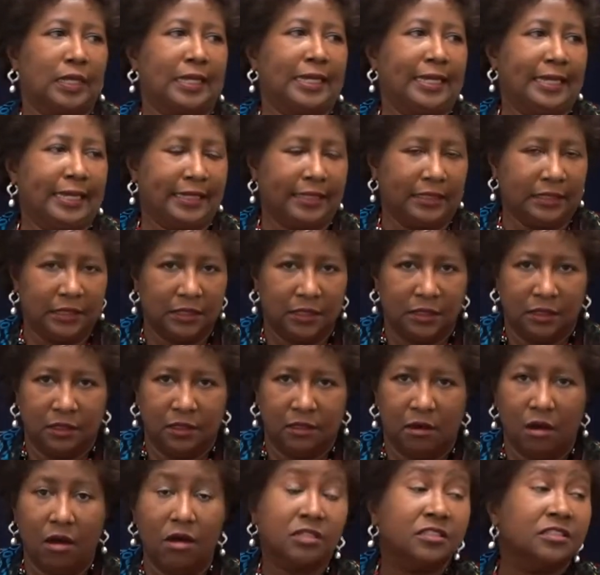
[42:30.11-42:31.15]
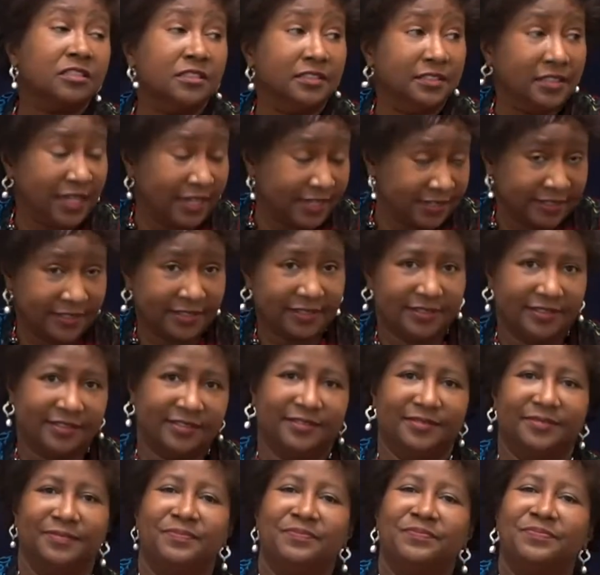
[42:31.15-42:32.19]
in Austin,
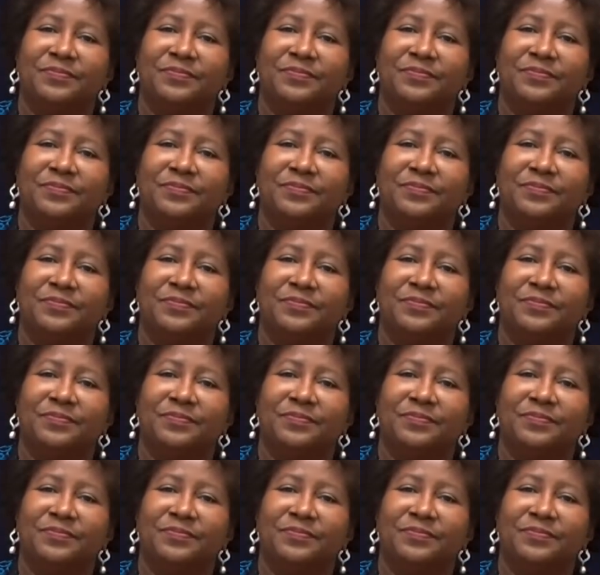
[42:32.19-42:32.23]
Texas.